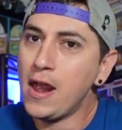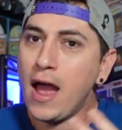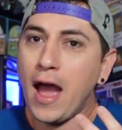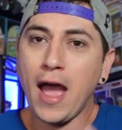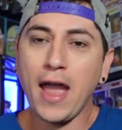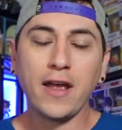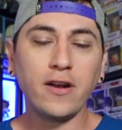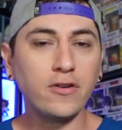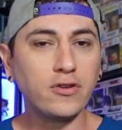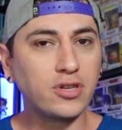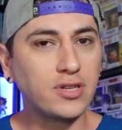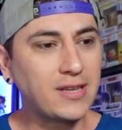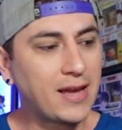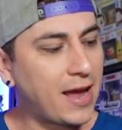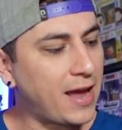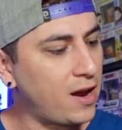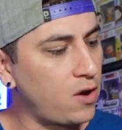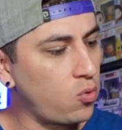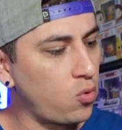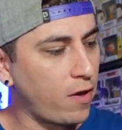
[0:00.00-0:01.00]
I
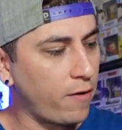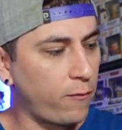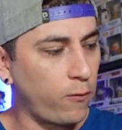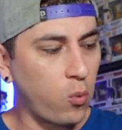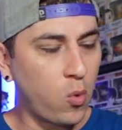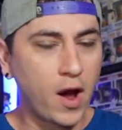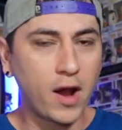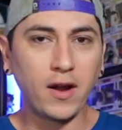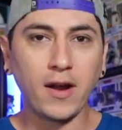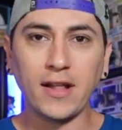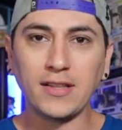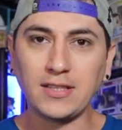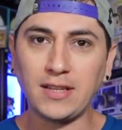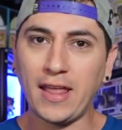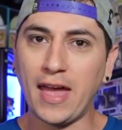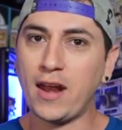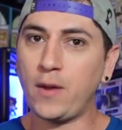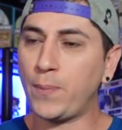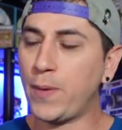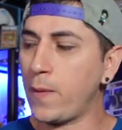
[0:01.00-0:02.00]
understand if Whatnot's
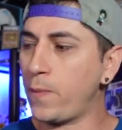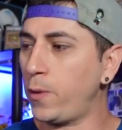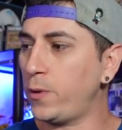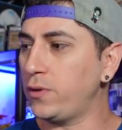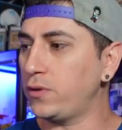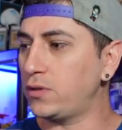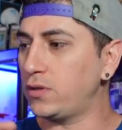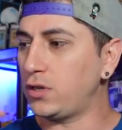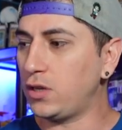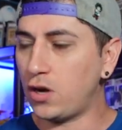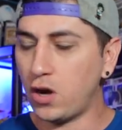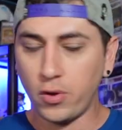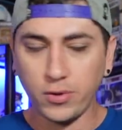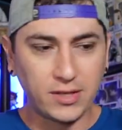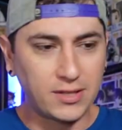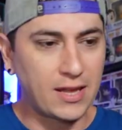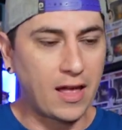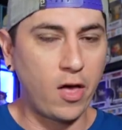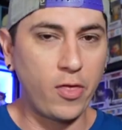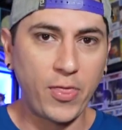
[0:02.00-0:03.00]
letting people, you know,
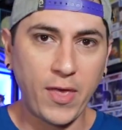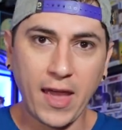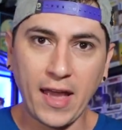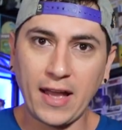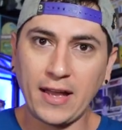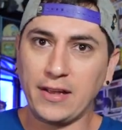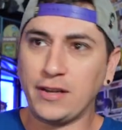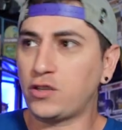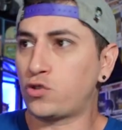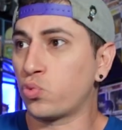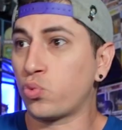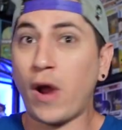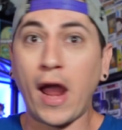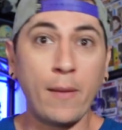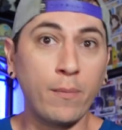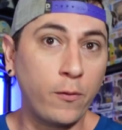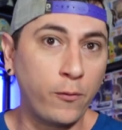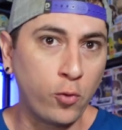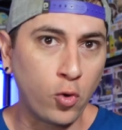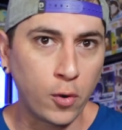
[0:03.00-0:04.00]
sell things
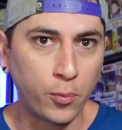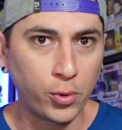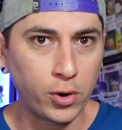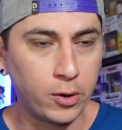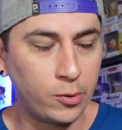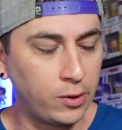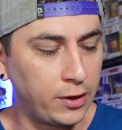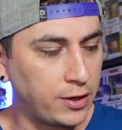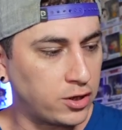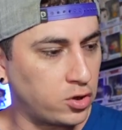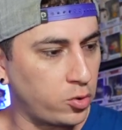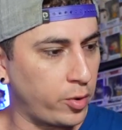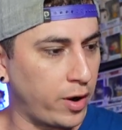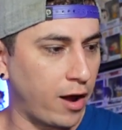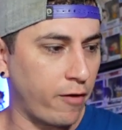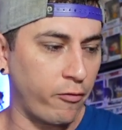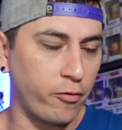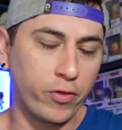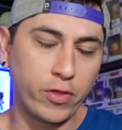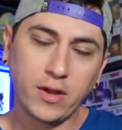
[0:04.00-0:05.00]
right before pre-release or
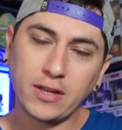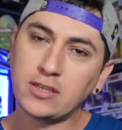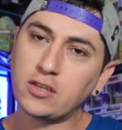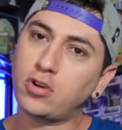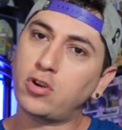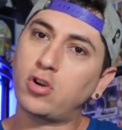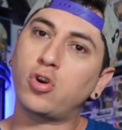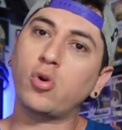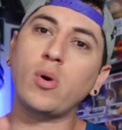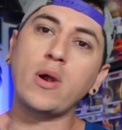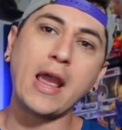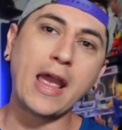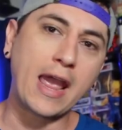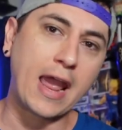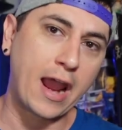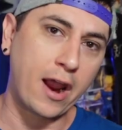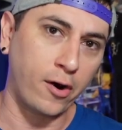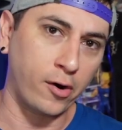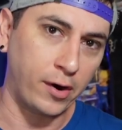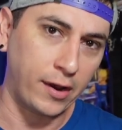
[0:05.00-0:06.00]
whatever. That's a gray
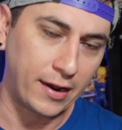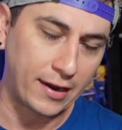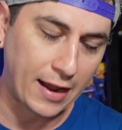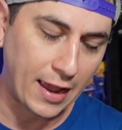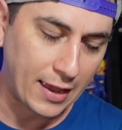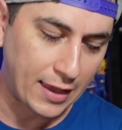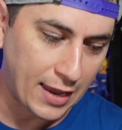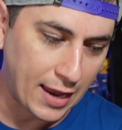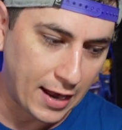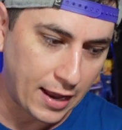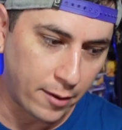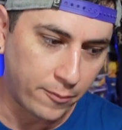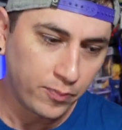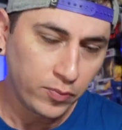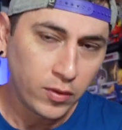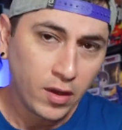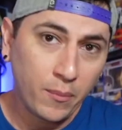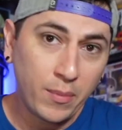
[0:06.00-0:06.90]
area, and I get it.